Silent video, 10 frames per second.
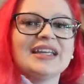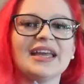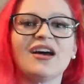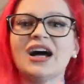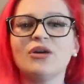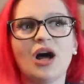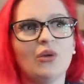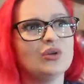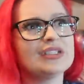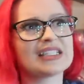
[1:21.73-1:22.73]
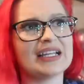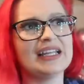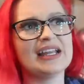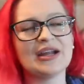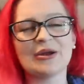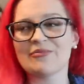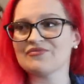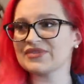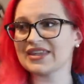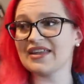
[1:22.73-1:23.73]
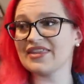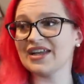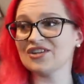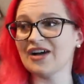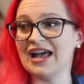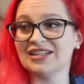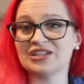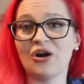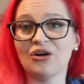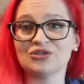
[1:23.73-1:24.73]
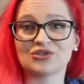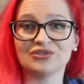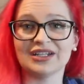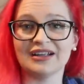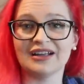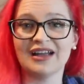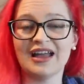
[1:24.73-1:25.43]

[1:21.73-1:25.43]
Get, I, I would say, get that nice hot drink,